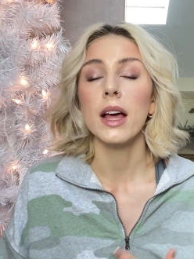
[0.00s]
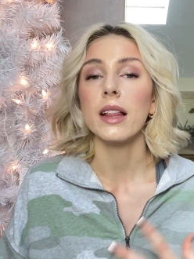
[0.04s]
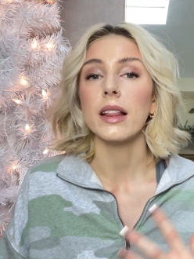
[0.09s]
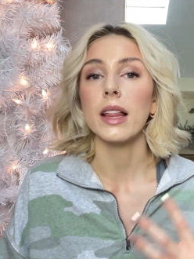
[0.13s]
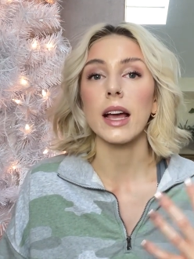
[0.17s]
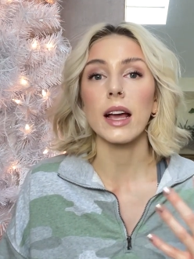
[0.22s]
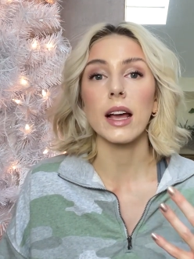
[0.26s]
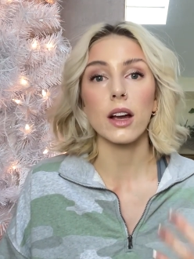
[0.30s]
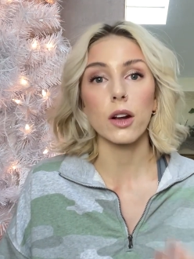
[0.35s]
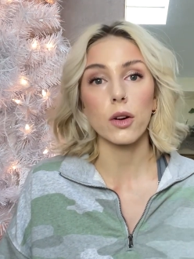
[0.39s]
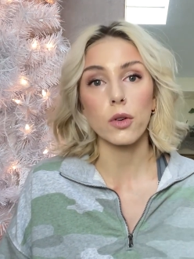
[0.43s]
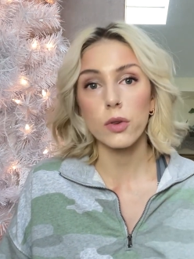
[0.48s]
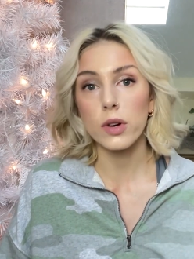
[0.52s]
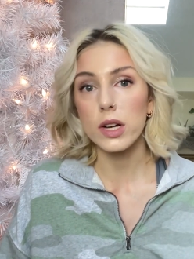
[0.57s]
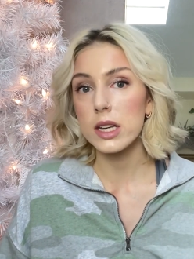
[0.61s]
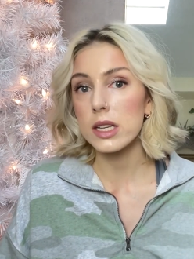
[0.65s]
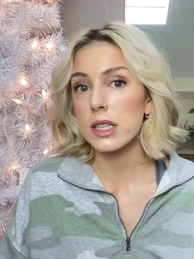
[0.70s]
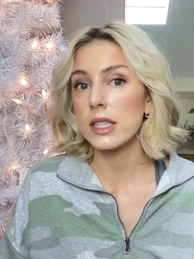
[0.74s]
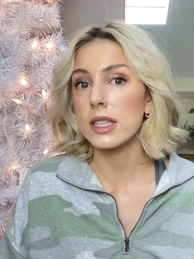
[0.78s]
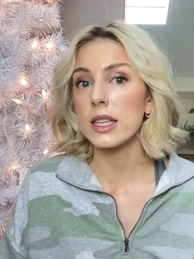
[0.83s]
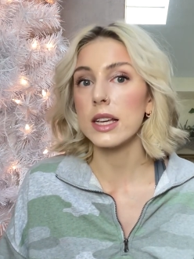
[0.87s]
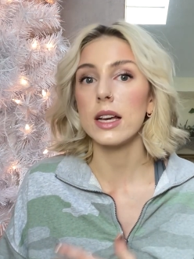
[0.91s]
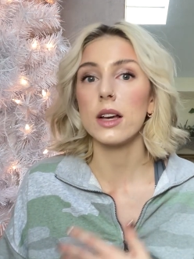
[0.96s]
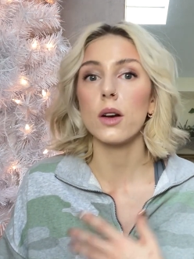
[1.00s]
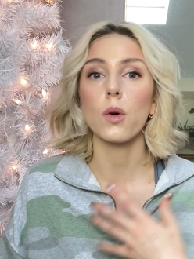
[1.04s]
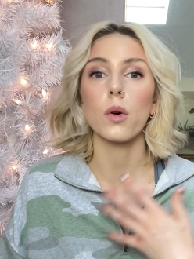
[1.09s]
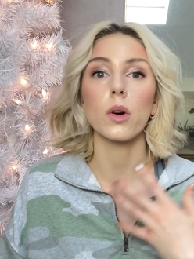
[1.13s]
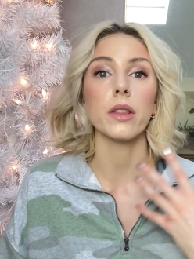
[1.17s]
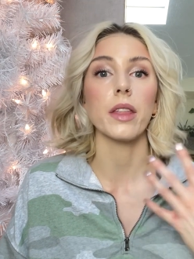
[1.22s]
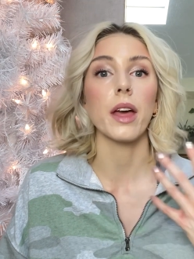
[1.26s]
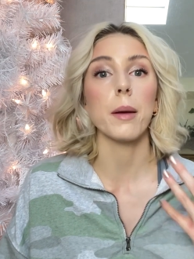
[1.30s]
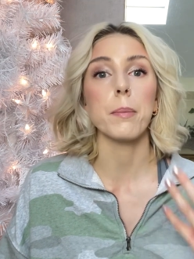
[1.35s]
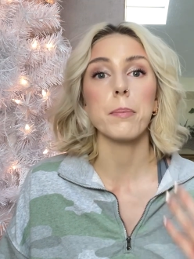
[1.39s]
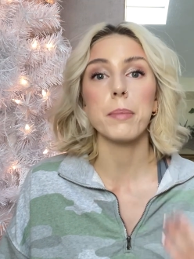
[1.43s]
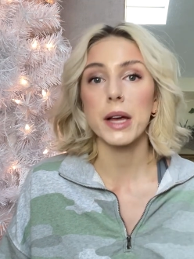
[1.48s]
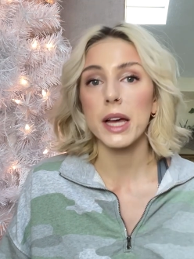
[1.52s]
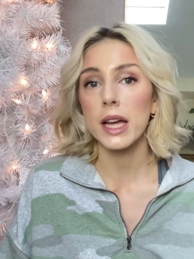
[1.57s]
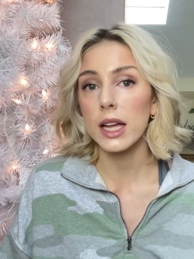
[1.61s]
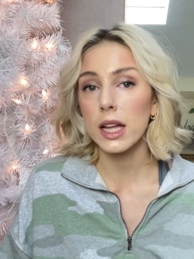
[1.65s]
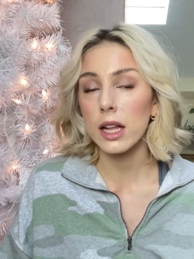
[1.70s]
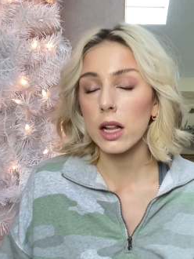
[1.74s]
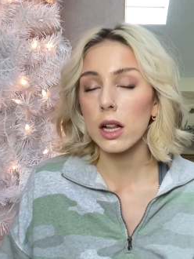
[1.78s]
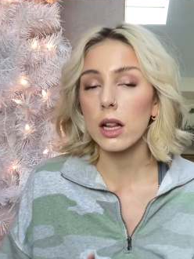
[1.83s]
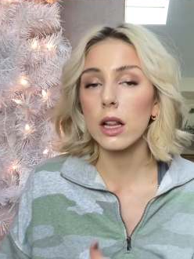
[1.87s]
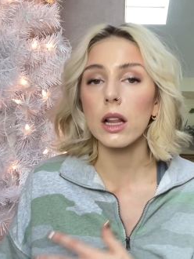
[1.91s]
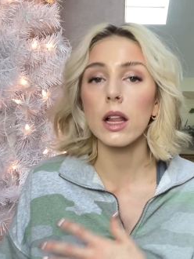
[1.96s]
they get greasy or they
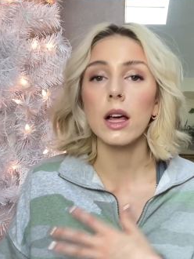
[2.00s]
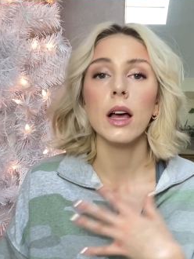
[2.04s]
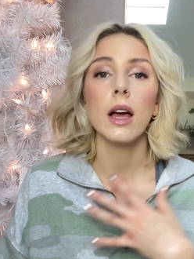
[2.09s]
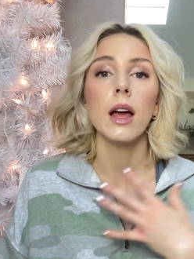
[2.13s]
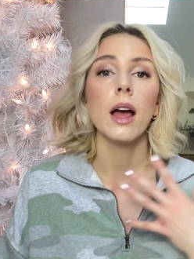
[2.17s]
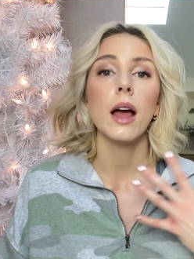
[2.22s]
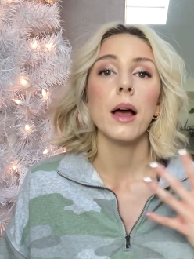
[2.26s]
pill,